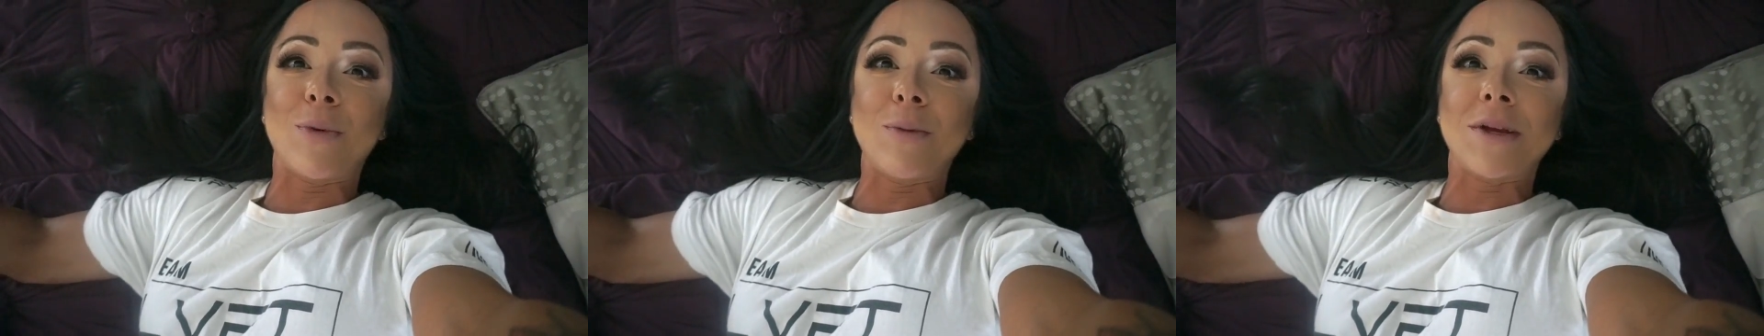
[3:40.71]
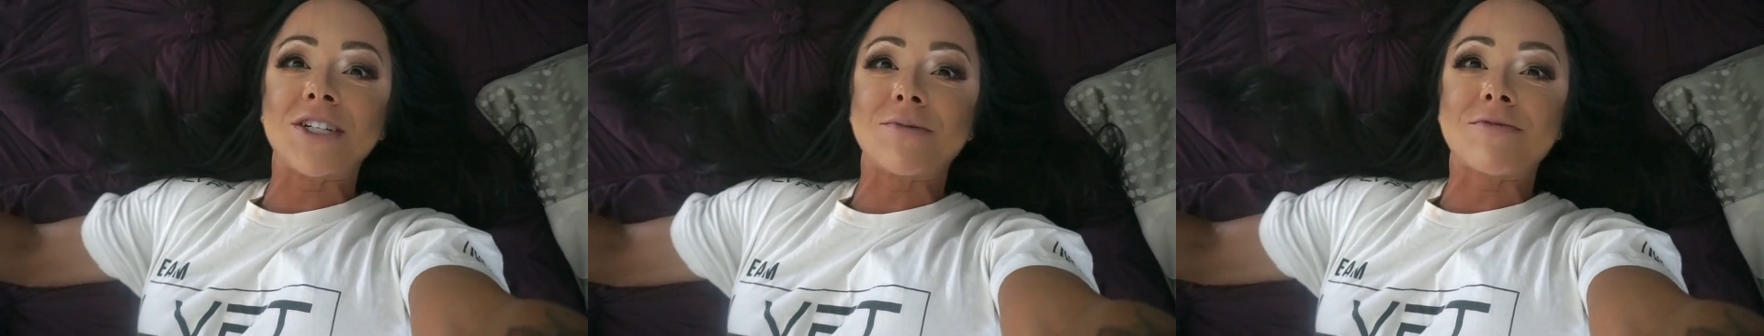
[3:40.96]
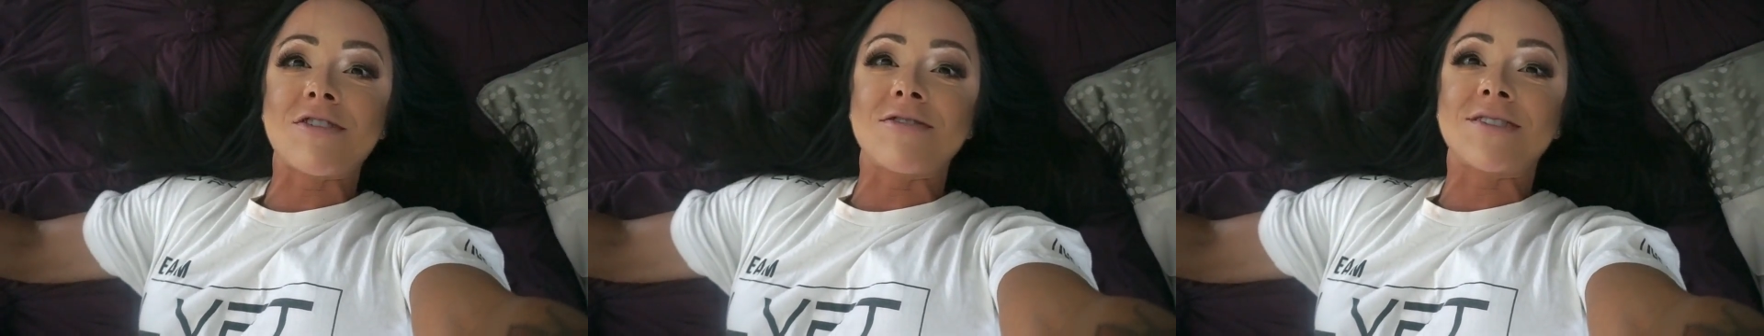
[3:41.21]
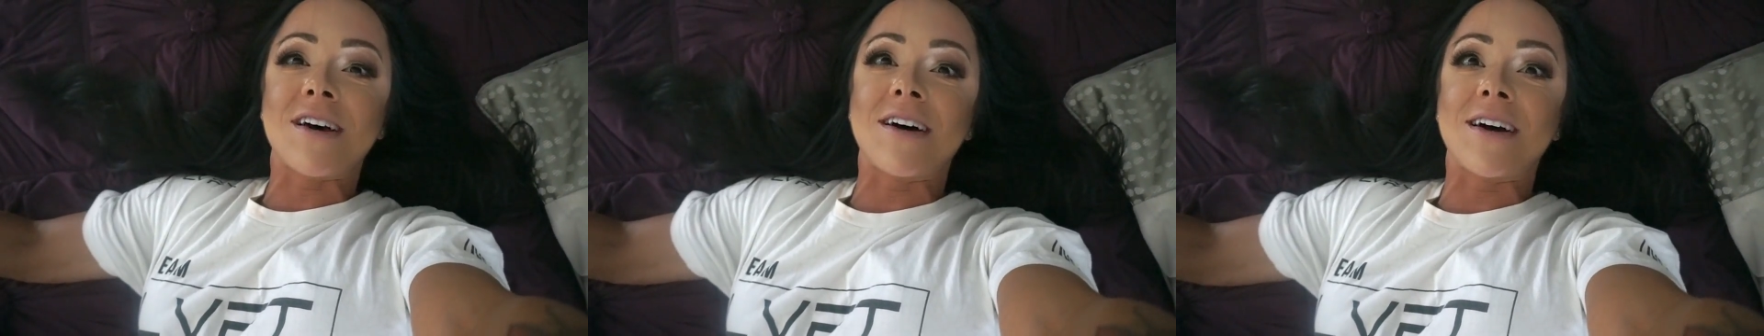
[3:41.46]
put my gym
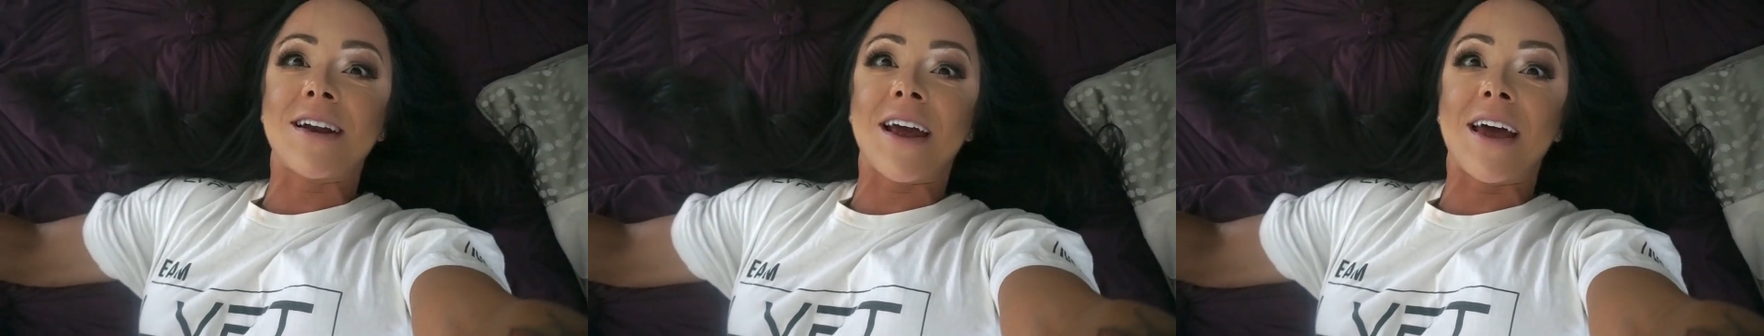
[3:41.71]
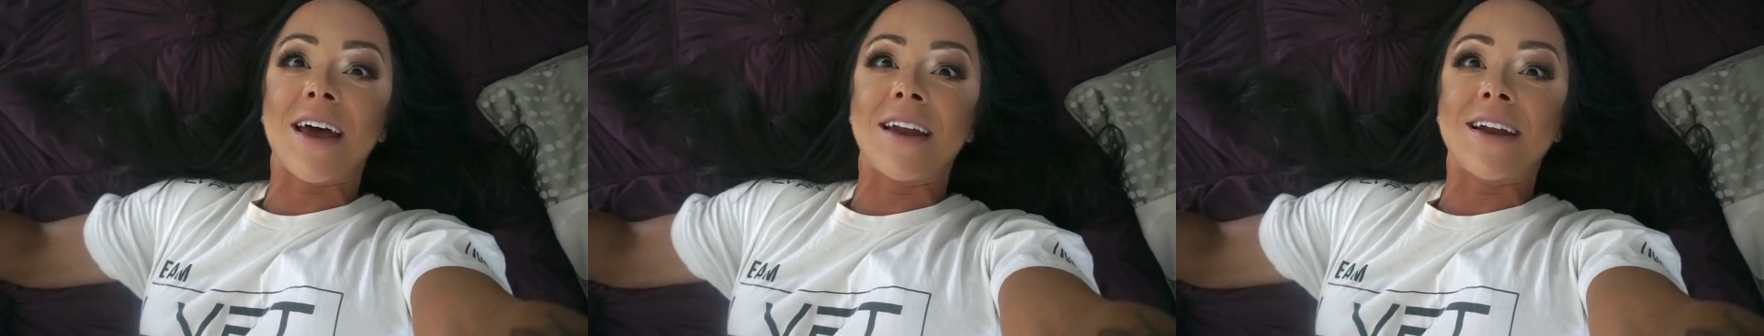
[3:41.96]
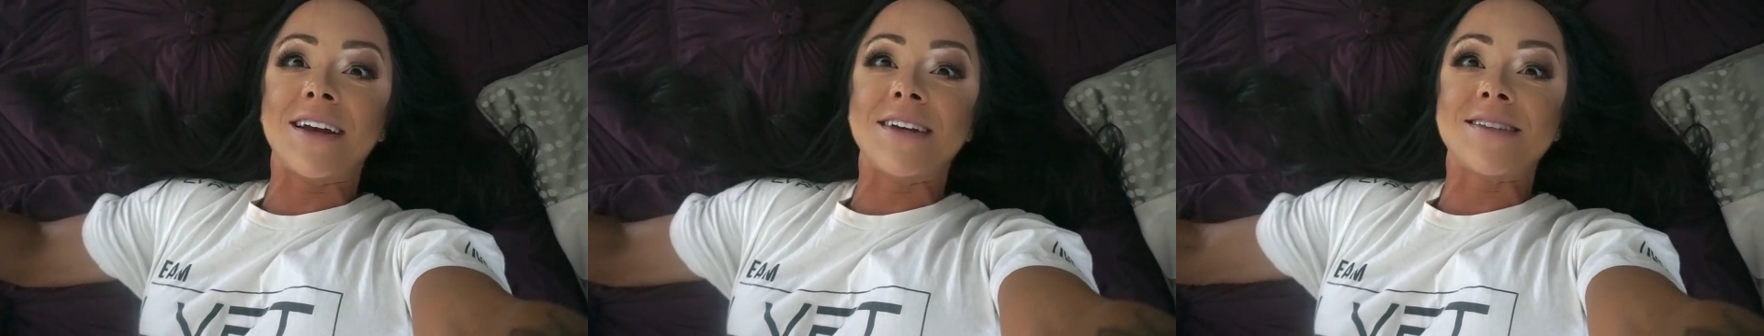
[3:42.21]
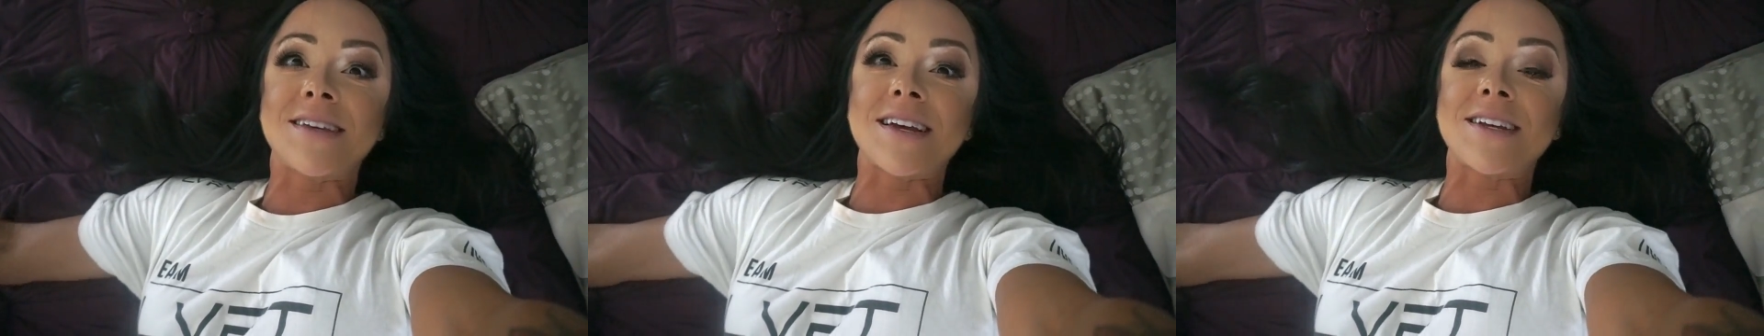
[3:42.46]
clothes on and it
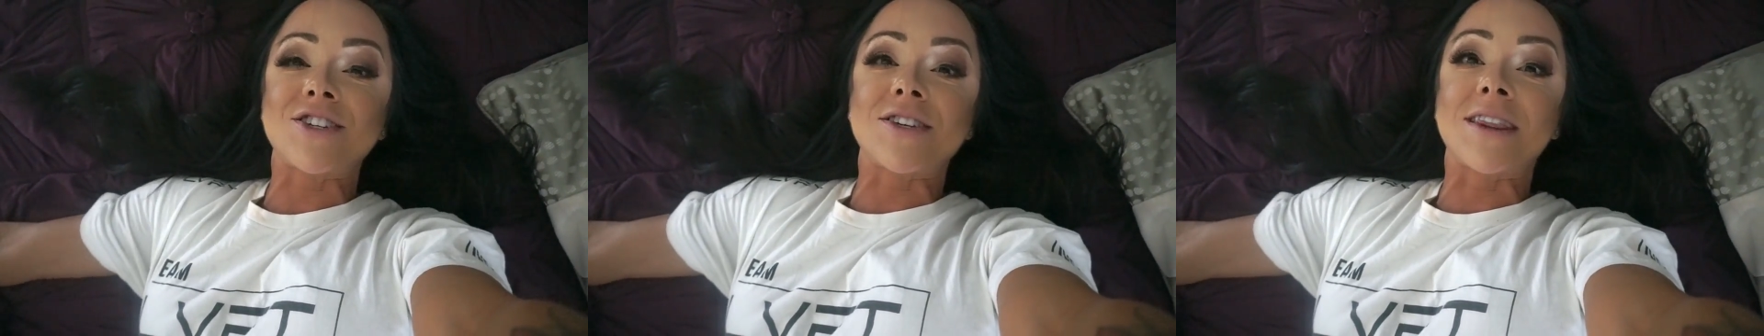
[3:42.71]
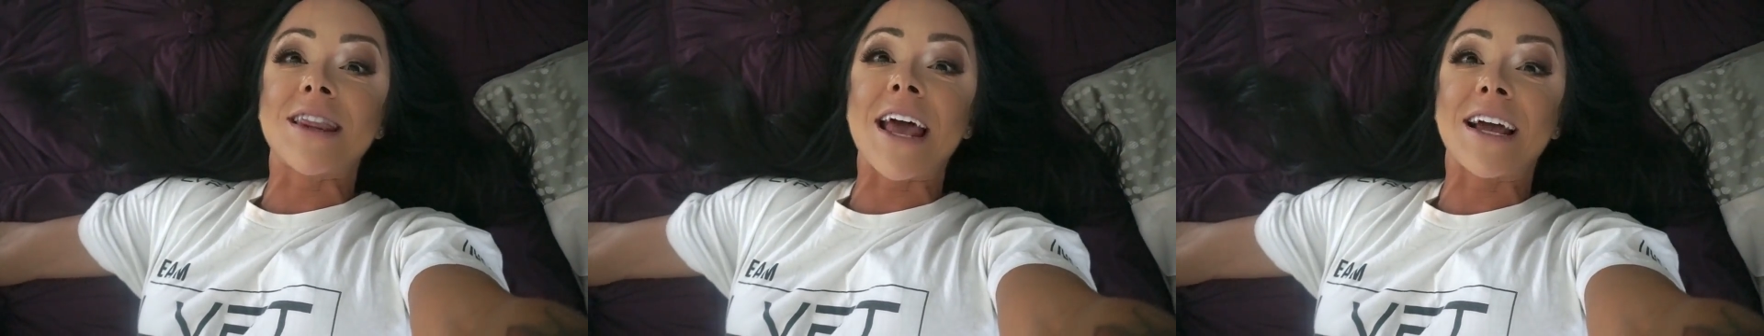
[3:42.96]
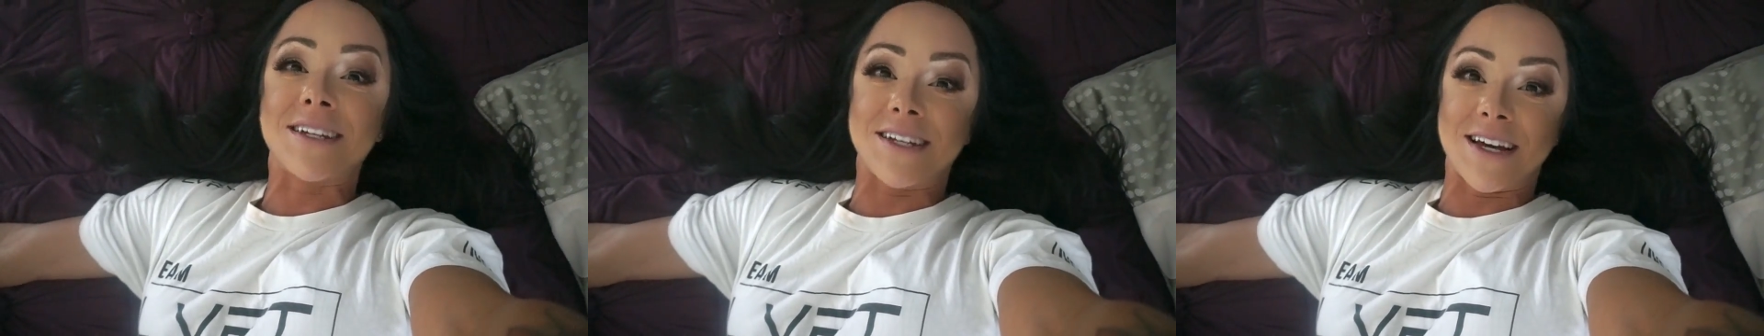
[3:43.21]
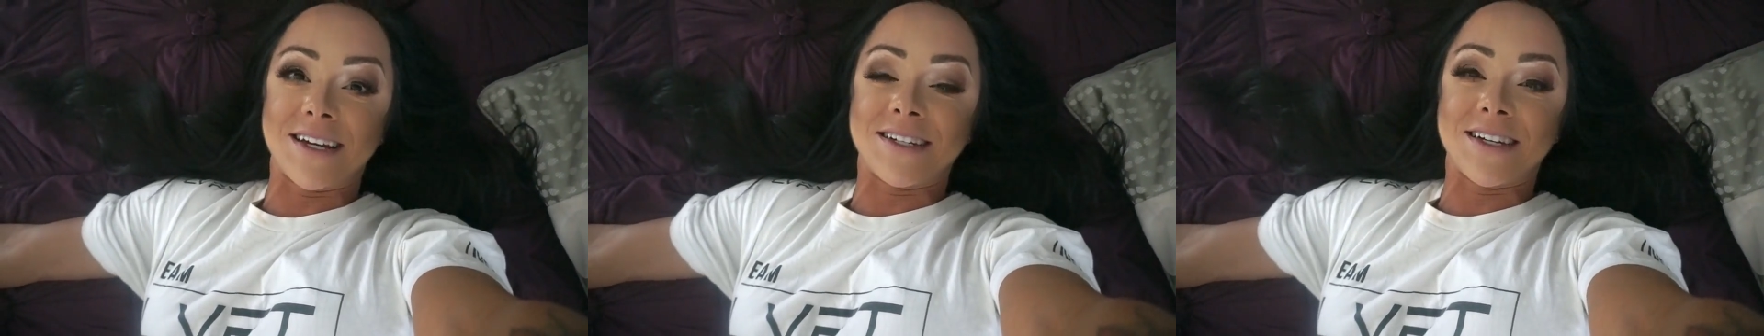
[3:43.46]
is leg
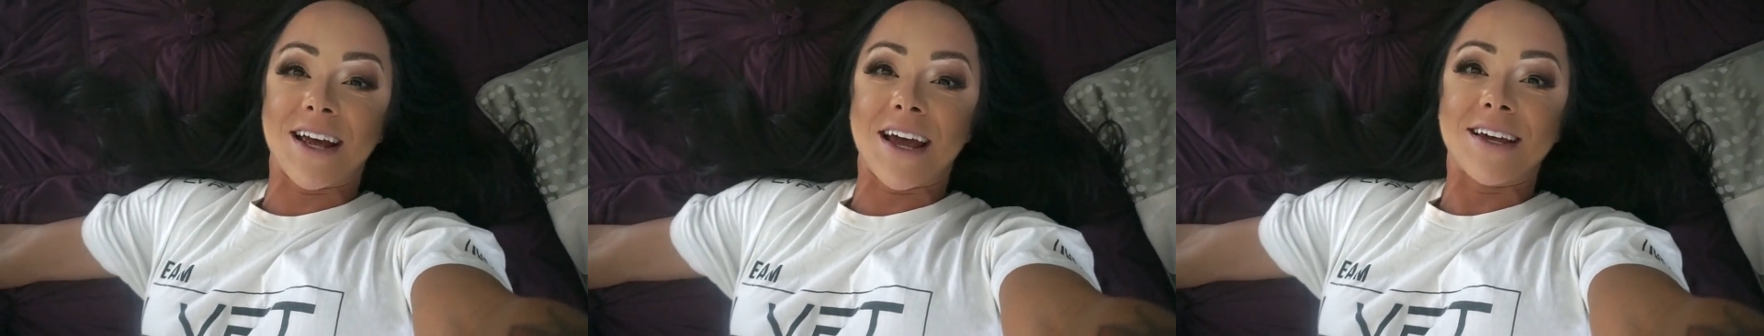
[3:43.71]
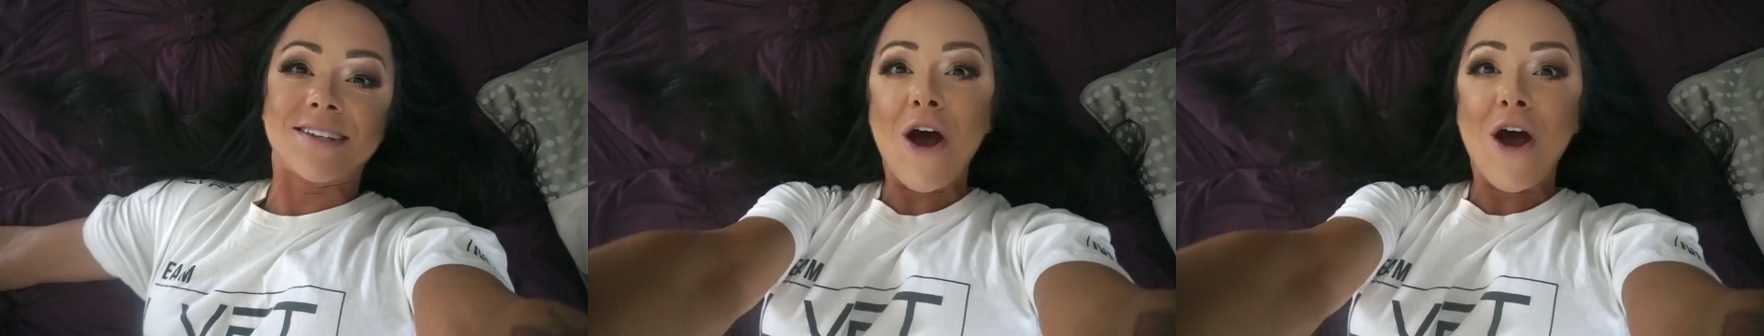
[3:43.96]
day today.